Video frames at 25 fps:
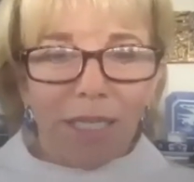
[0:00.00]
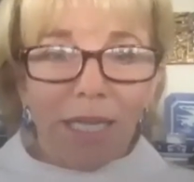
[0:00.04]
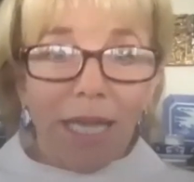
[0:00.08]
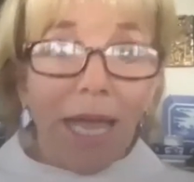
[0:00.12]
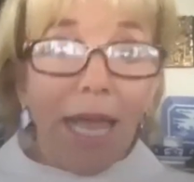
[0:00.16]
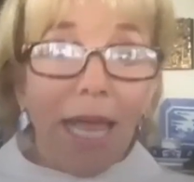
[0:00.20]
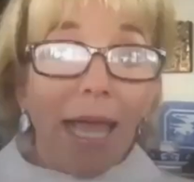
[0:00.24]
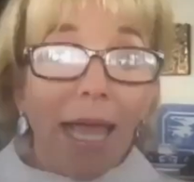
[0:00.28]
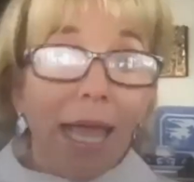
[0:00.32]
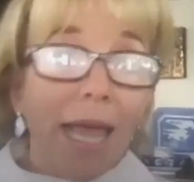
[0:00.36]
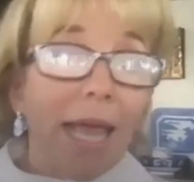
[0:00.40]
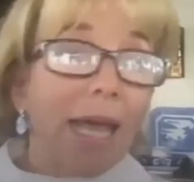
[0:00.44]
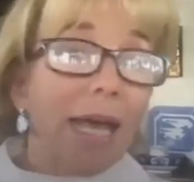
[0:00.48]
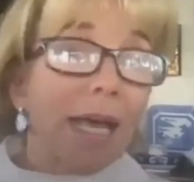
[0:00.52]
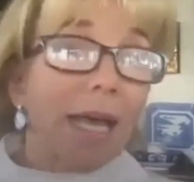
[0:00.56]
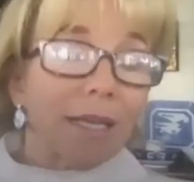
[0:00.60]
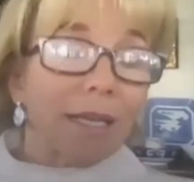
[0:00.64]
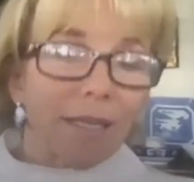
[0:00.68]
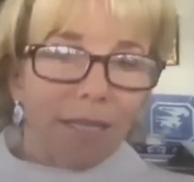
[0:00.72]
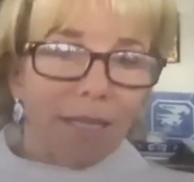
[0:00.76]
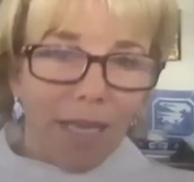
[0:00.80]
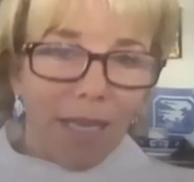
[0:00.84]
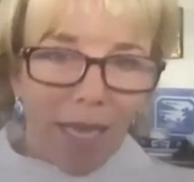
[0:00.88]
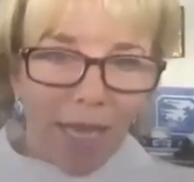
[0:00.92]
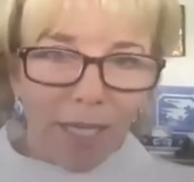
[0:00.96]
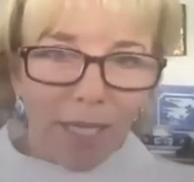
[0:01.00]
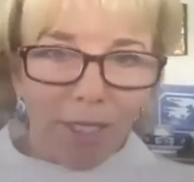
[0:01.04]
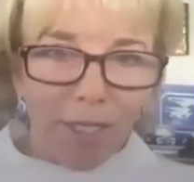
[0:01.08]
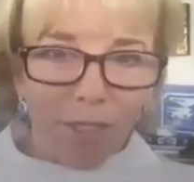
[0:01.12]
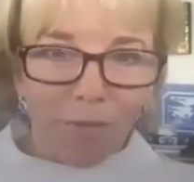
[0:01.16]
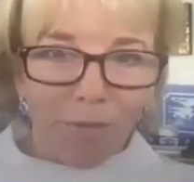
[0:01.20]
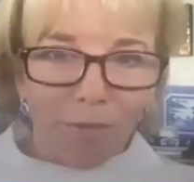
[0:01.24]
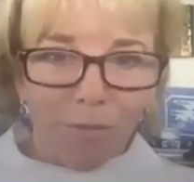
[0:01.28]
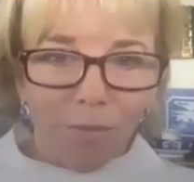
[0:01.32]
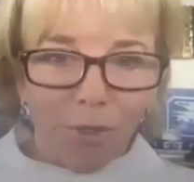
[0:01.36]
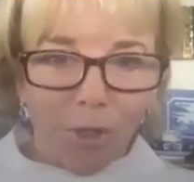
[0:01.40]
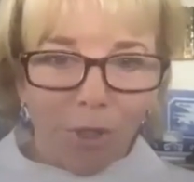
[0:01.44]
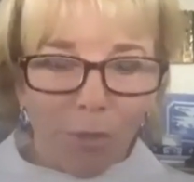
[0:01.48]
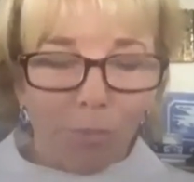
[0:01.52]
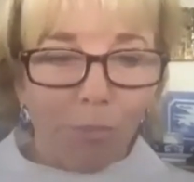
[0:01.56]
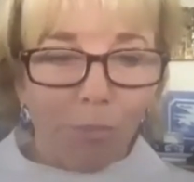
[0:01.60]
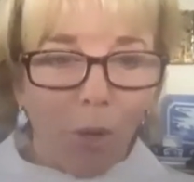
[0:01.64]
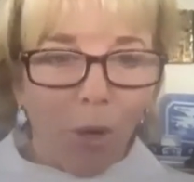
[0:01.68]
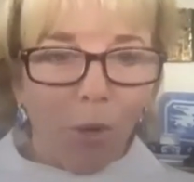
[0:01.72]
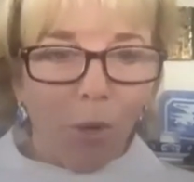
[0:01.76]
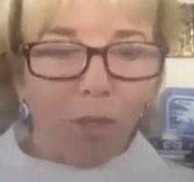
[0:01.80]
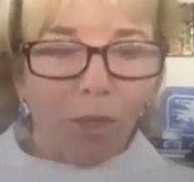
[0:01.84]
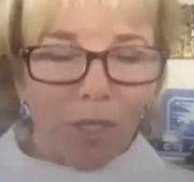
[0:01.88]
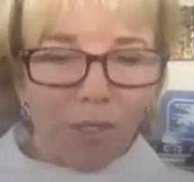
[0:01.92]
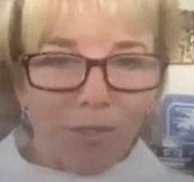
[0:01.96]
And the added, you know,
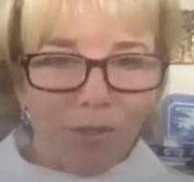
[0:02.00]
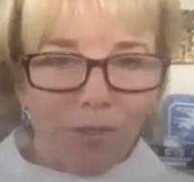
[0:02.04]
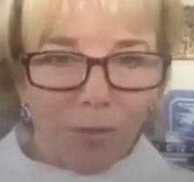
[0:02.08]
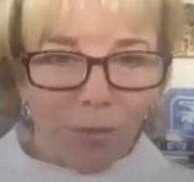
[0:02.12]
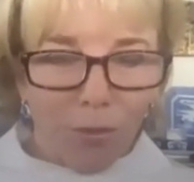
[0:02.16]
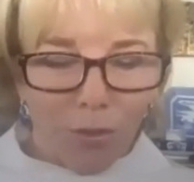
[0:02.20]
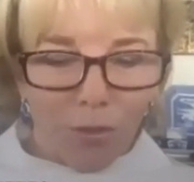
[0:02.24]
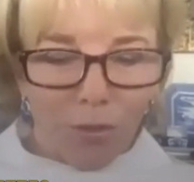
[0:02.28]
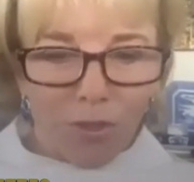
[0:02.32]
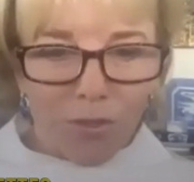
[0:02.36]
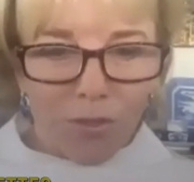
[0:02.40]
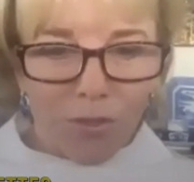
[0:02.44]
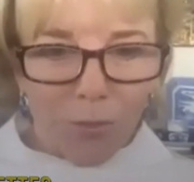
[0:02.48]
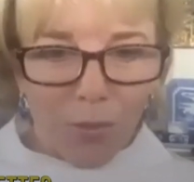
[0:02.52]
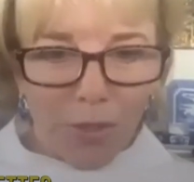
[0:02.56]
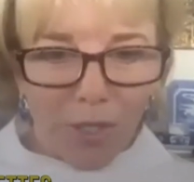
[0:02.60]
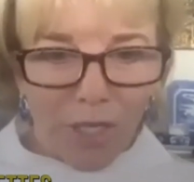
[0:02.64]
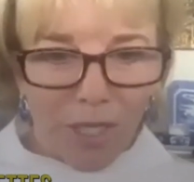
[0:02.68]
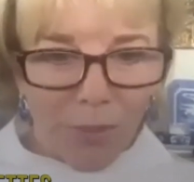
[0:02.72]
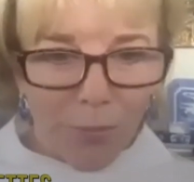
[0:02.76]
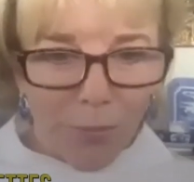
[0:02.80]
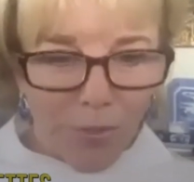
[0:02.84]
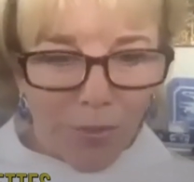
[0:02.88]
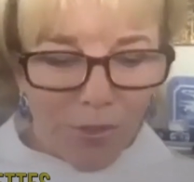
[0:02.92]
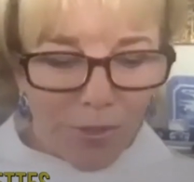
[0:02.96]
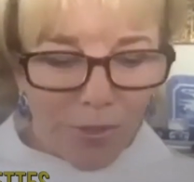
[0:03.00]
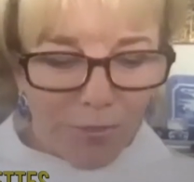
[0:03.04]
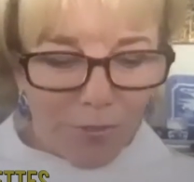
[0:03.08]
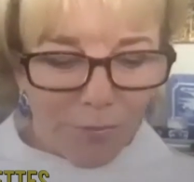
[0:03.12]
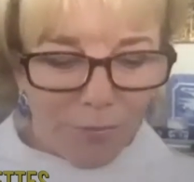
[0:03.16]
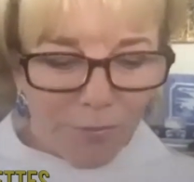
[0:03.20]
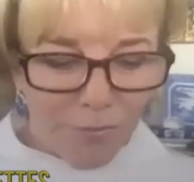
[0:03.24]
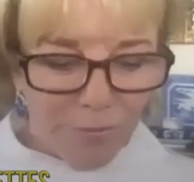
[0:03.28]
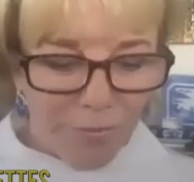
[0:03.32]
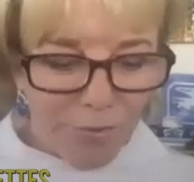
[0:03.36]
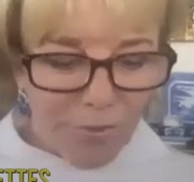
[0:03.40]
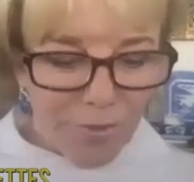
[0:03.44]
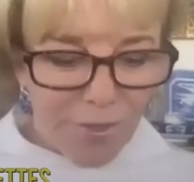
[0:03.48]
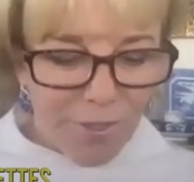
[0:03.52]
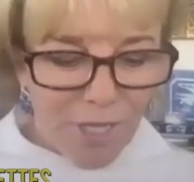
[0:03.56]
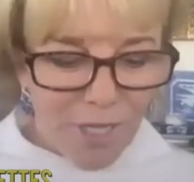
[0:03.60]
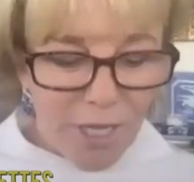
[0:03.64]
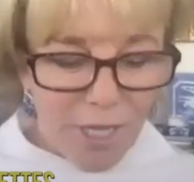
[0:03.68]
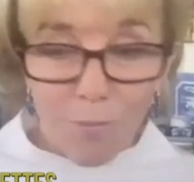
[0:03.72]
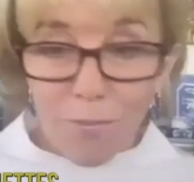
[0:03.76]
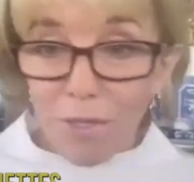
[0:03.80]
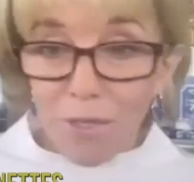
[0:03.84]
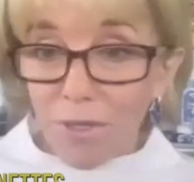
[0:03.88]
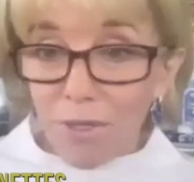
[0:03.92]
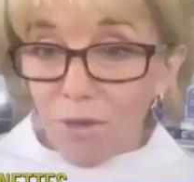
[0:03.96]
bonus, of course, working with
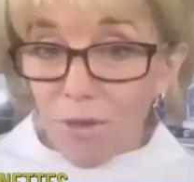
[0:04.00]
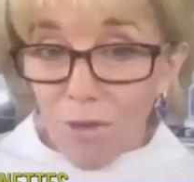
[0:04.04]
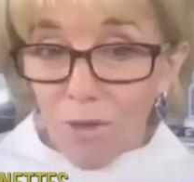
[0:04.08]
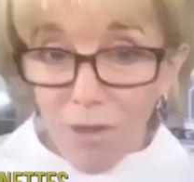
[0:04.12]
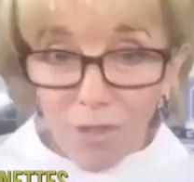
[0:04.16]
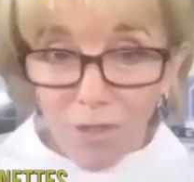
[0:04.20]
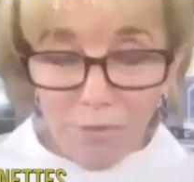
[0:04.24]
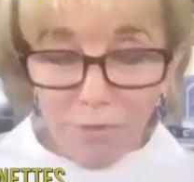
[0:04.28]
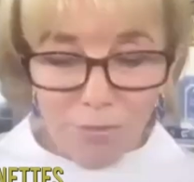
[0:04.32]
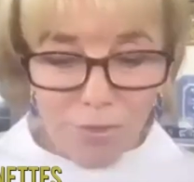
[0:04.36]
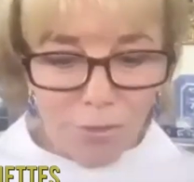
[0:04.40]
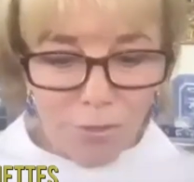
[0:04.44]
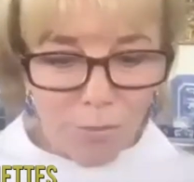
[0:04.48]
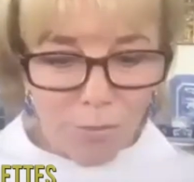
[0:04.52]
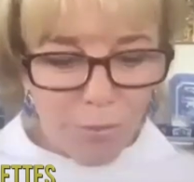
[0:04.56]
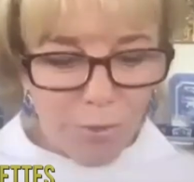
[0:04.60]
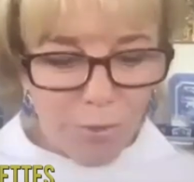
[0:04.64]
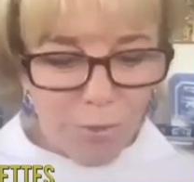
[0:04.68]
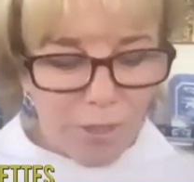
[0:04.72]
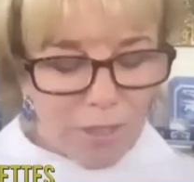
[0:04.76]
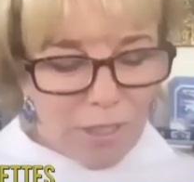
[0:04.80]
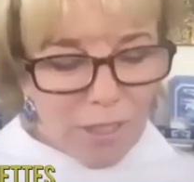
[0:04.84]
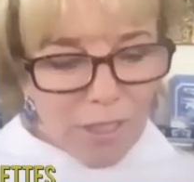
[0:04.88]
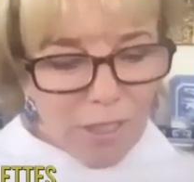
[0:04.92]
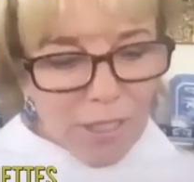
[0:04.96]
them and all of you, but